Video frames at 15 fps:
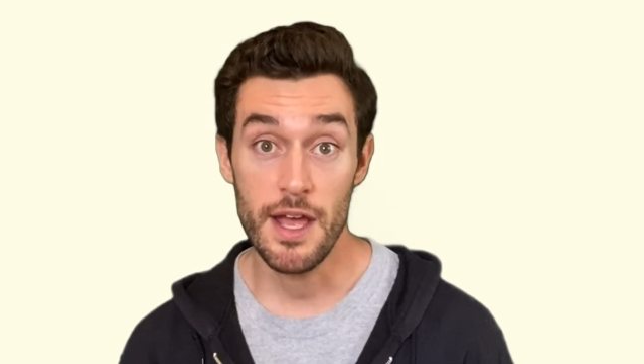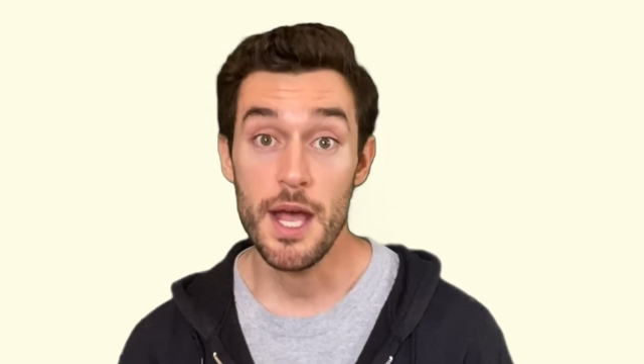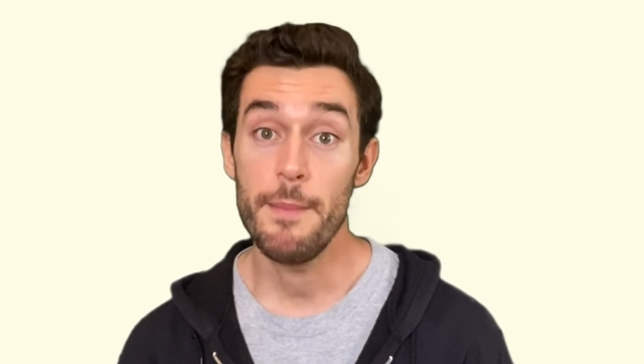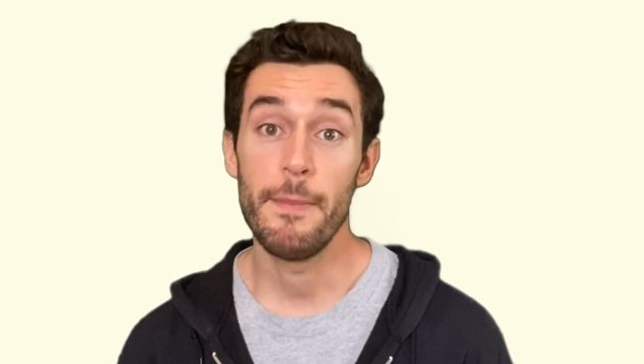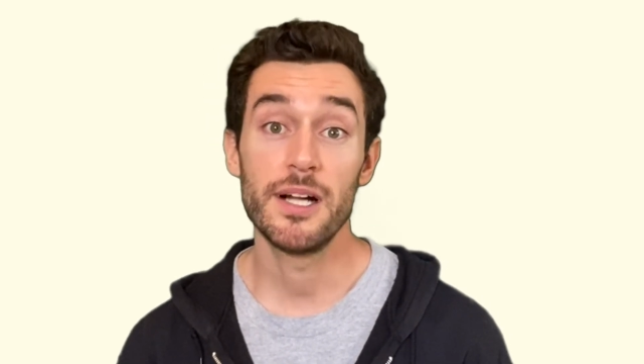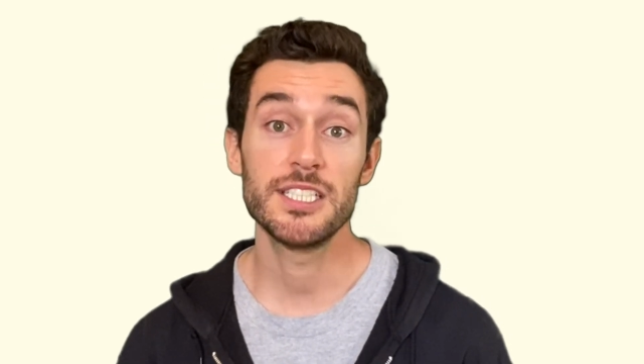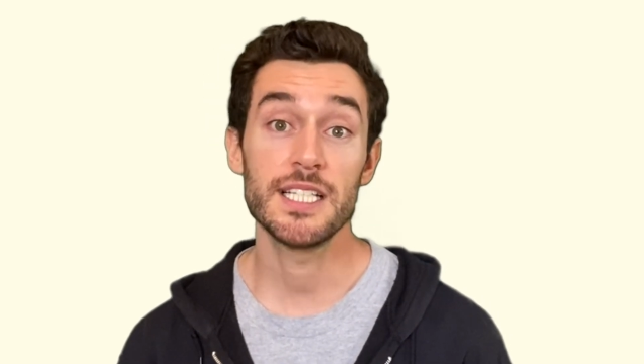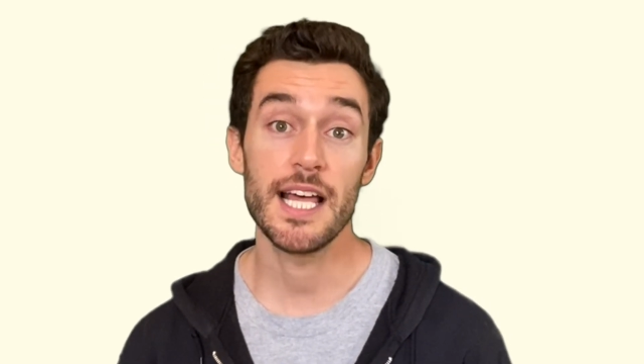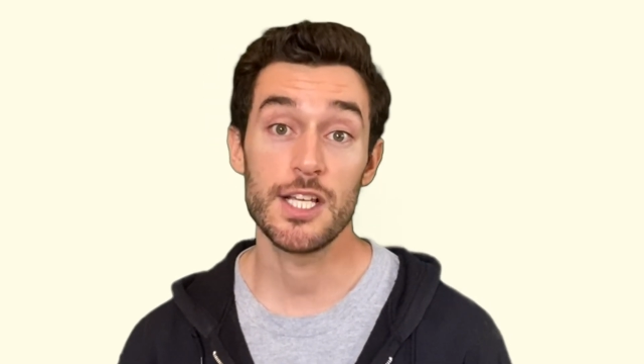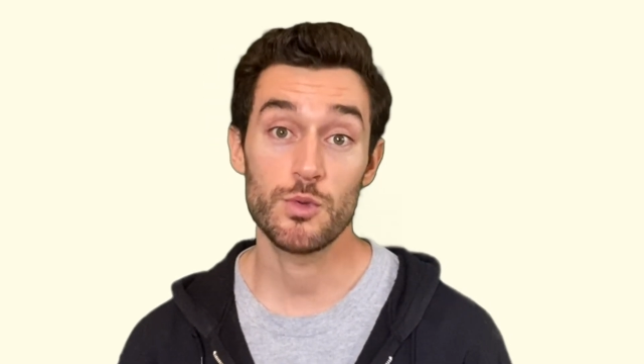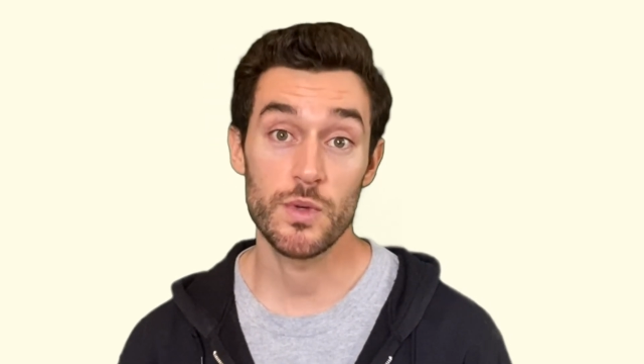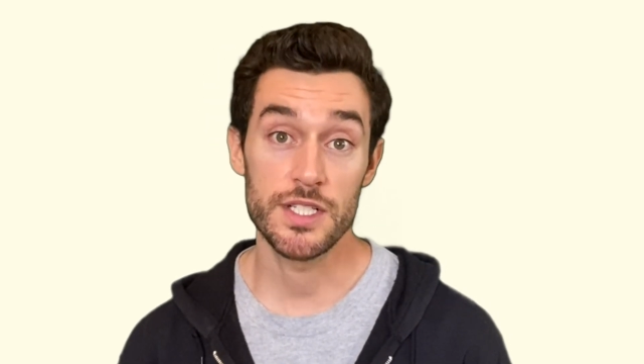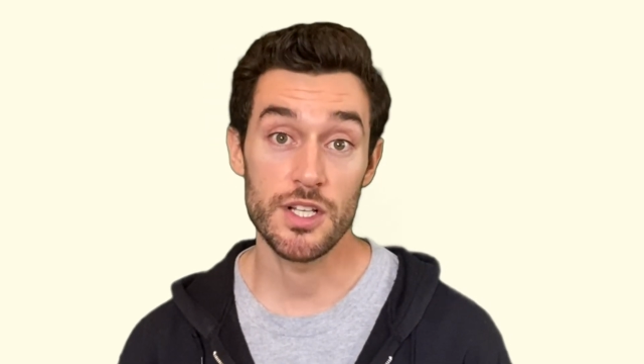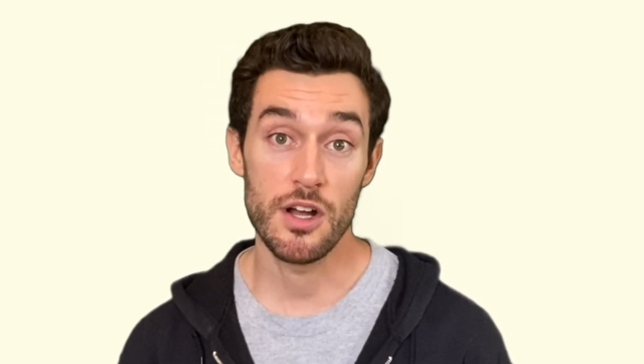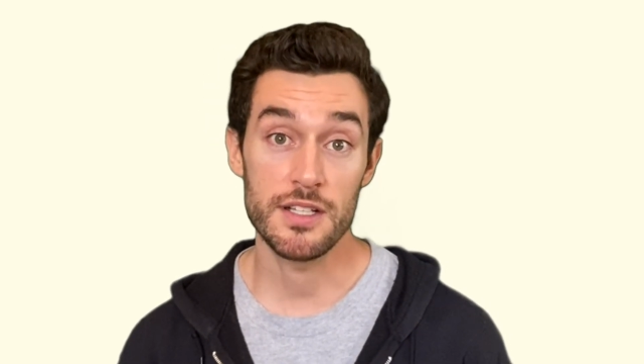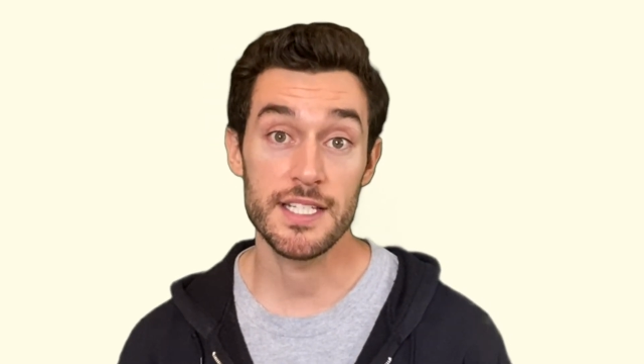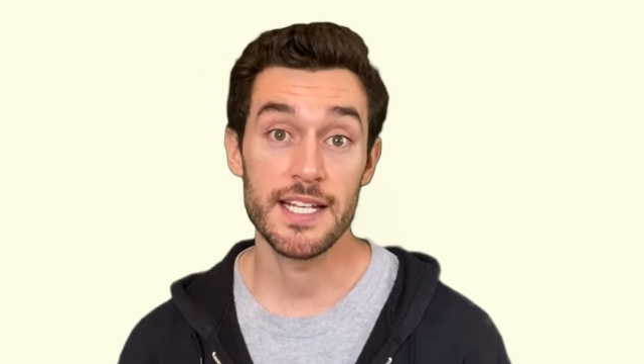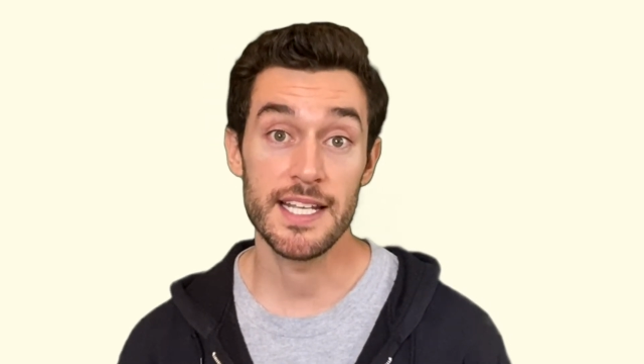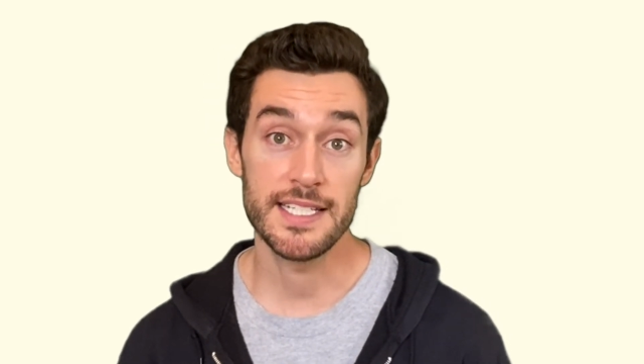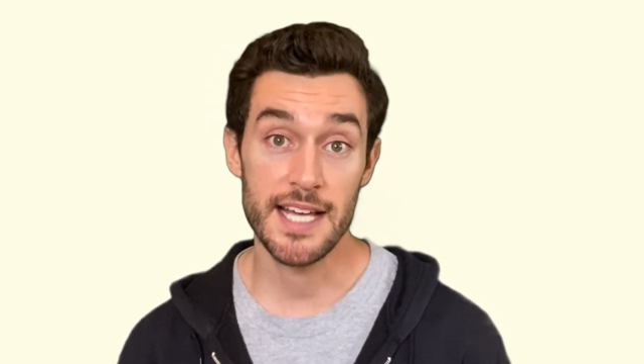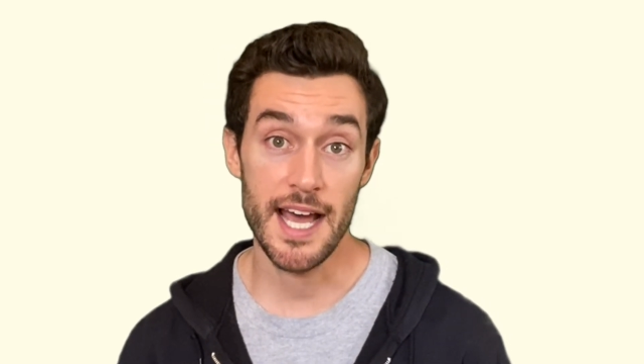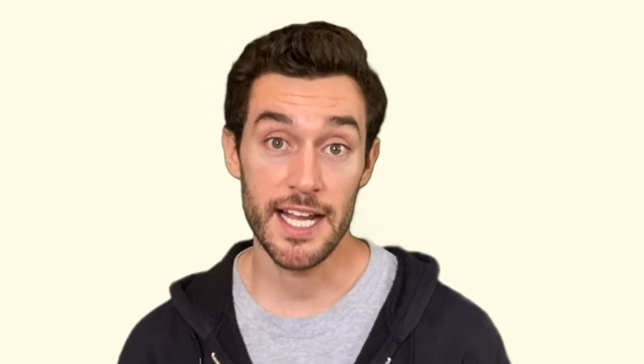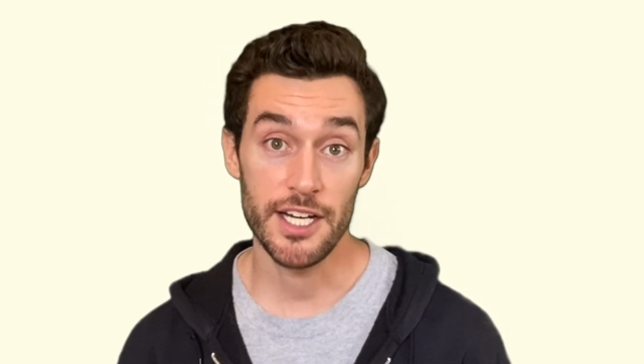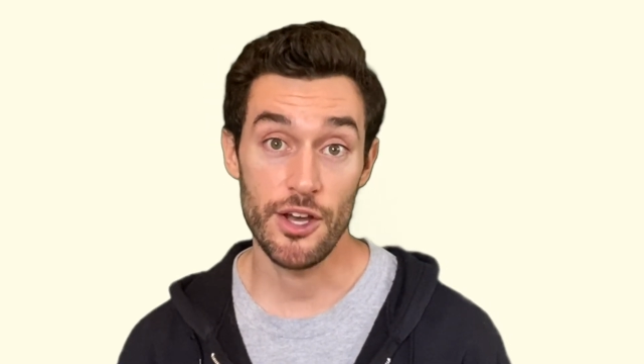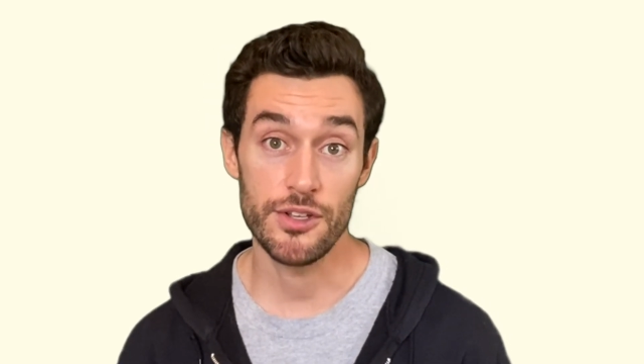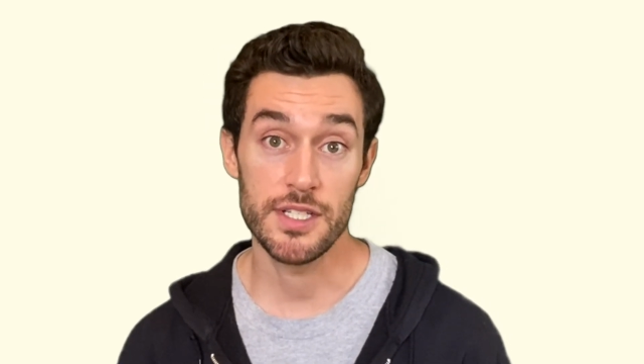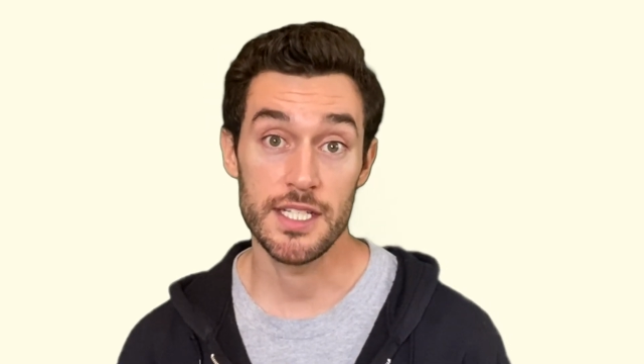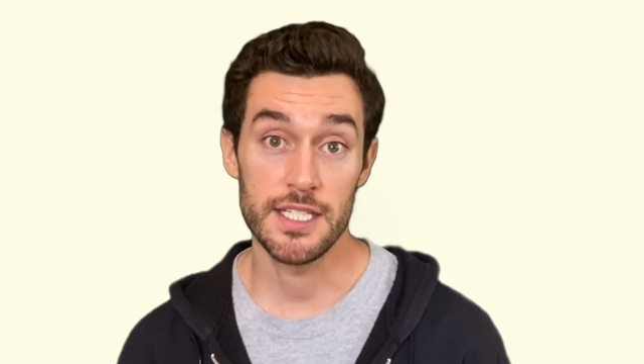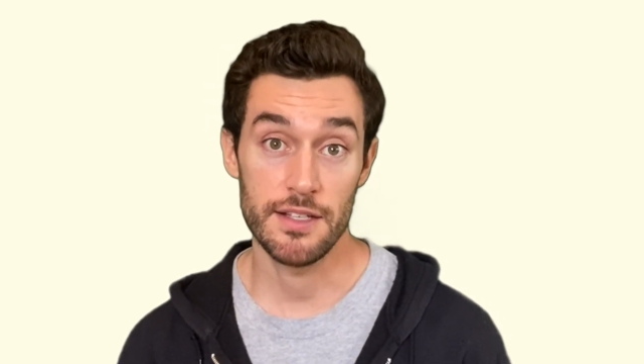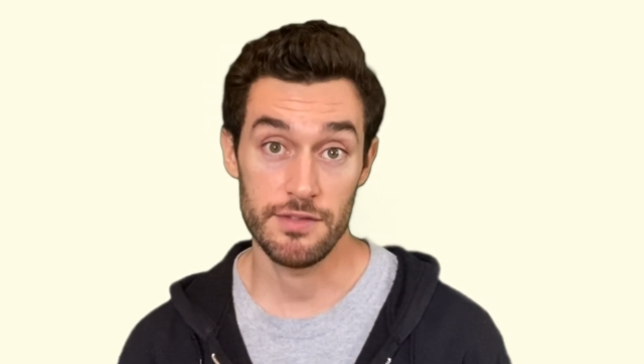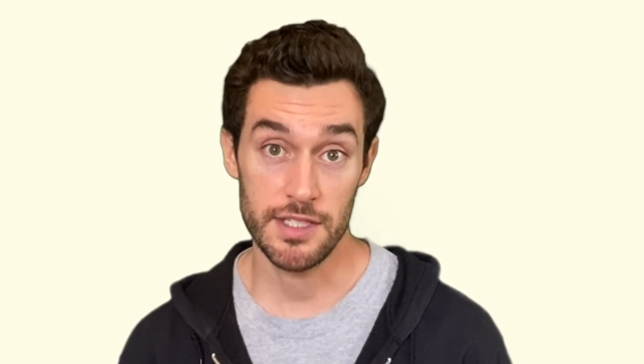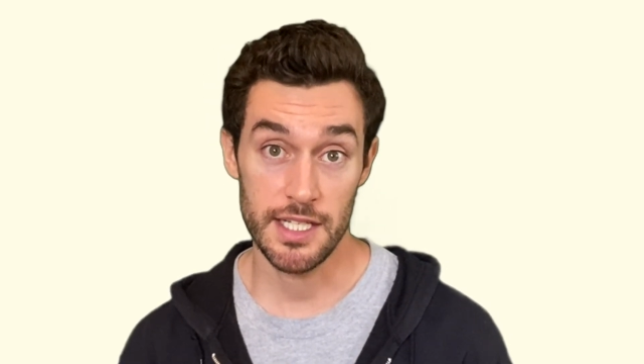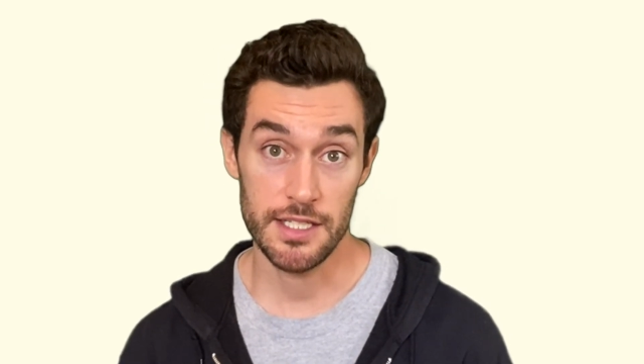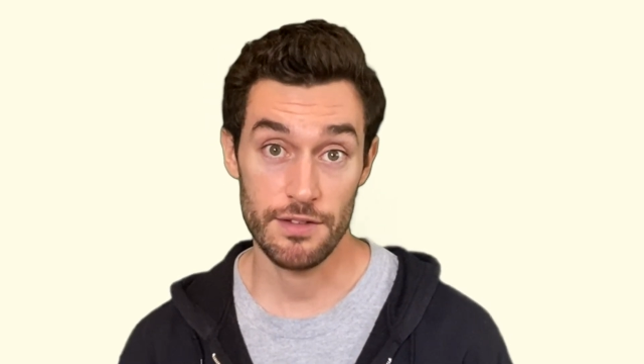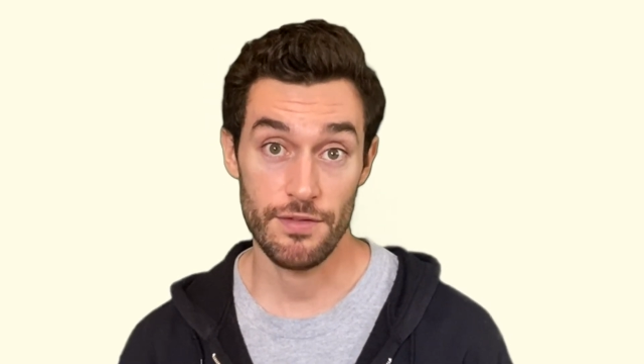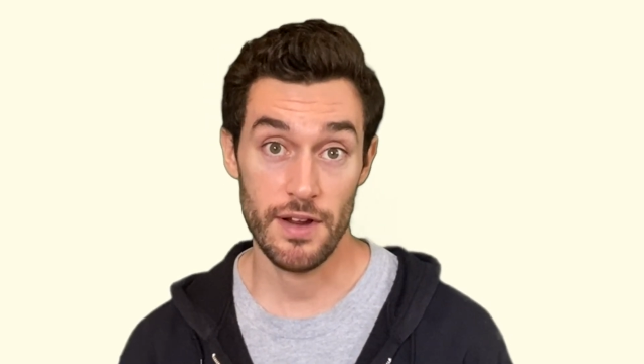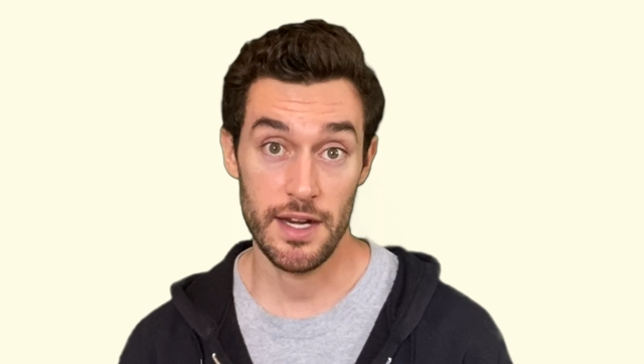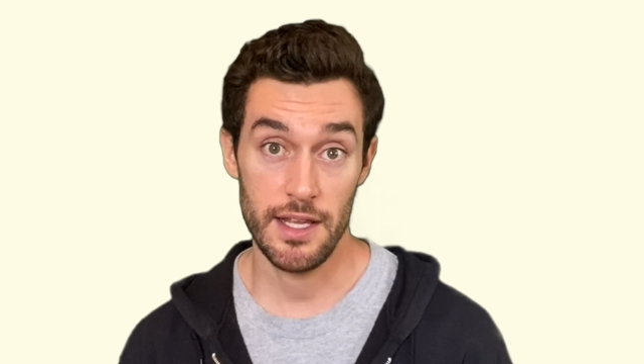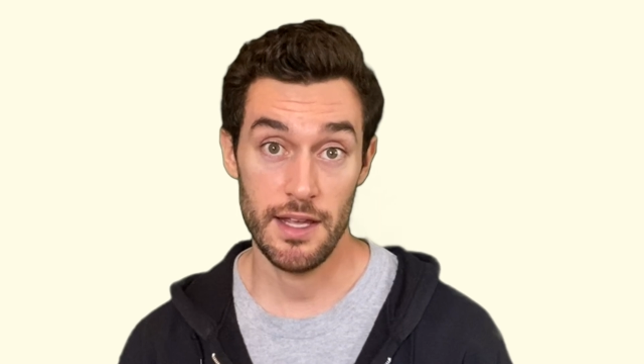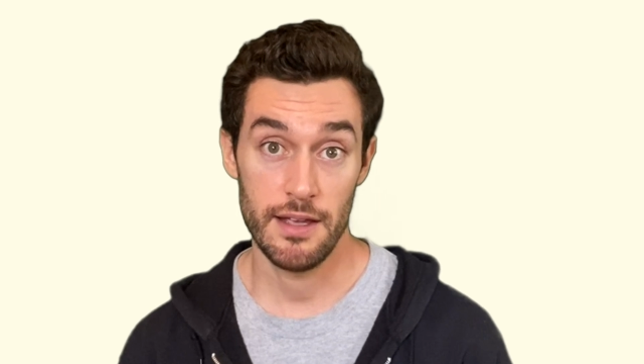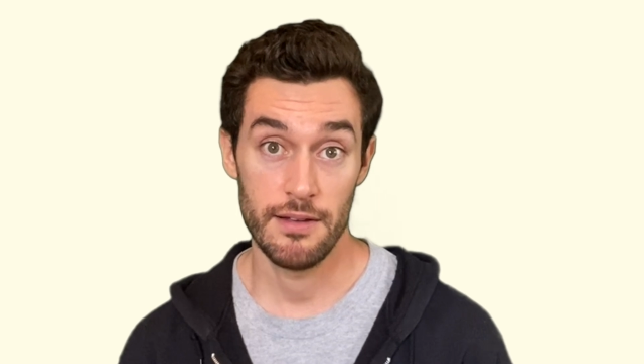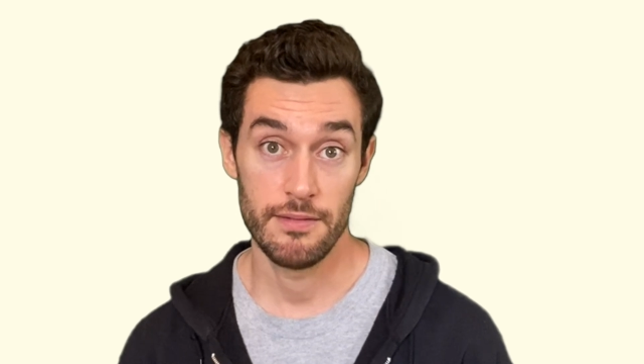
much less result in a diagnosis of schizophrenia.